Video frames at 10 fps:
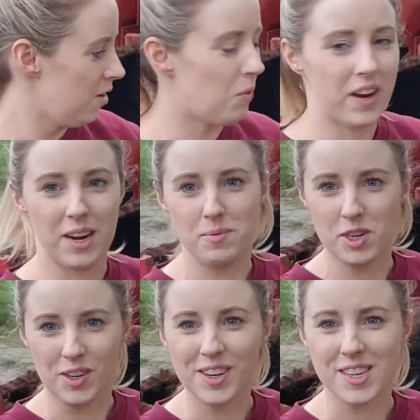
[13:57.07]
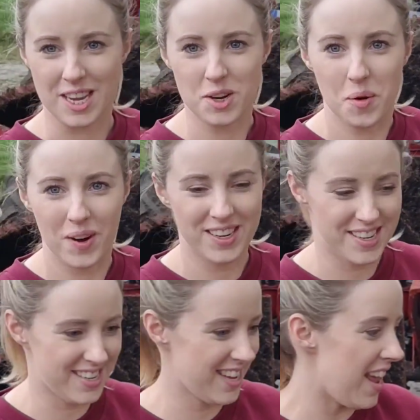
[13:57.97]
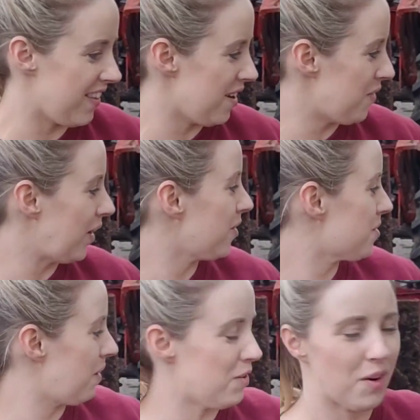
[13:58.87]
when I'm done, because I don't want to say the amount